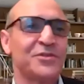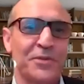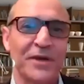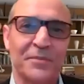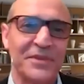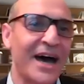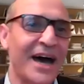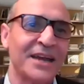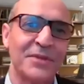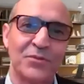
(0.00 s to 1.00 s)
just as soon as you pick up the
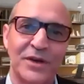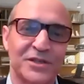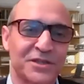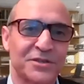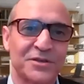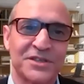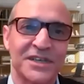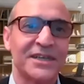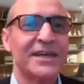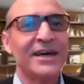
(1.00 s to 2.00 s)
item, it
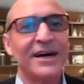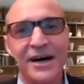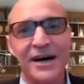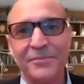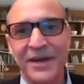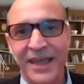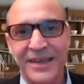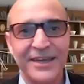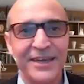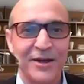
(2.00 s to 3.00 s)
registers it.
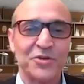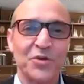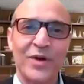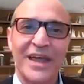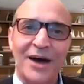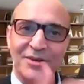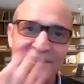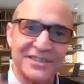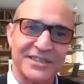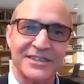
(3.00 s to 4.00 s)
And then on your way
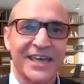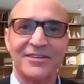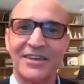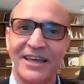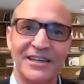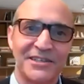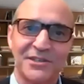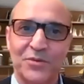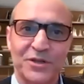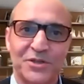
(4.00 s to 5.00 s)
out, it does a little
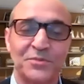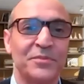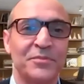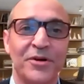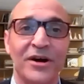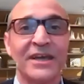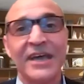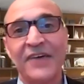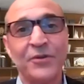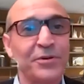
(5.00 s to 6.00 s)
calculation on what you
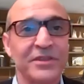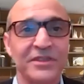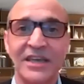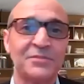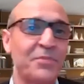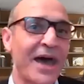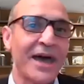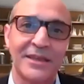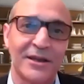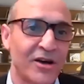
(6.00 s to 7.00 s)
bought. If you put things
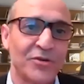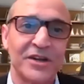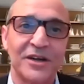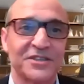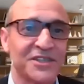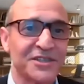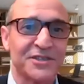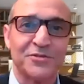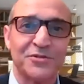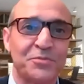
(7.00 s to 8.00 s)
back, they're on there because
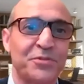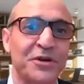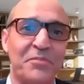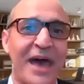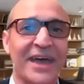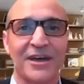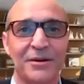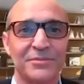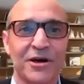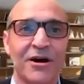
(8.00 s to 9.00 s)
just as soon as you put it back,
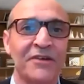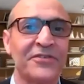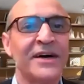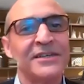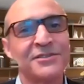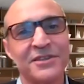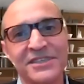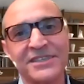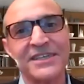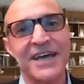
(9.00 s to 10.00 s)
it comes off. So
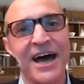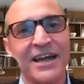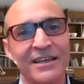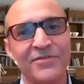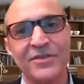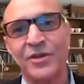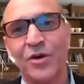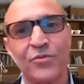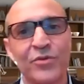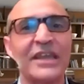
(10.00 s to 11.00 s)
this is the kind of,
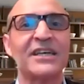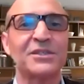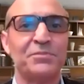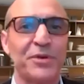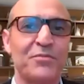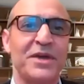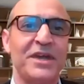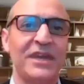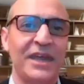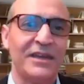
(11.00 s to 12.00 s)
really
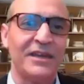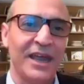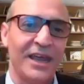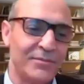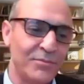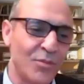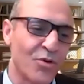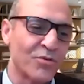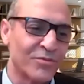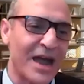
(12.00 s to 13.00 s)
experiment in
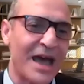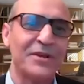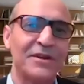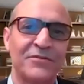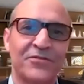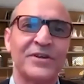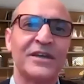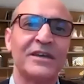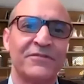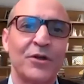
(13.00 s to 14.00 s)
more rapid and
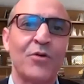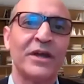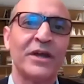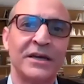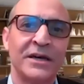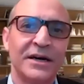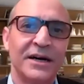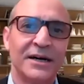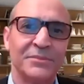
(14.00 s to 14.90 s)
free and flowing,